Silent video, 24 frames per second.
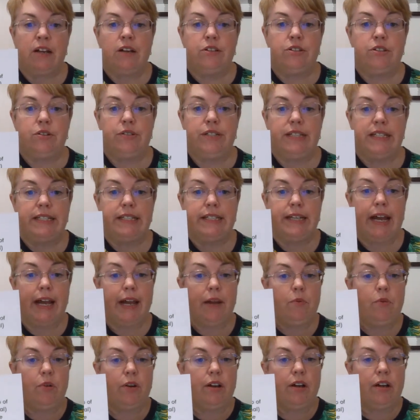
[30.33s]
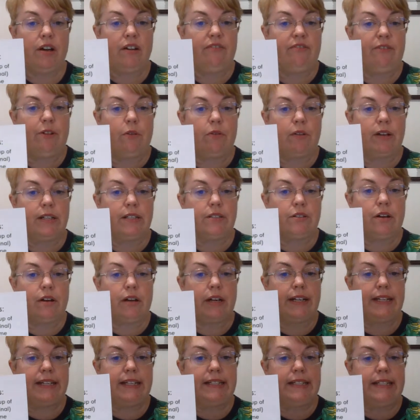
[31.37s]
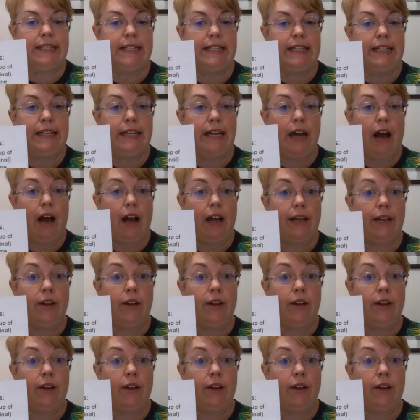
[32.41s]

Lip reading: So today we're going to focus on tion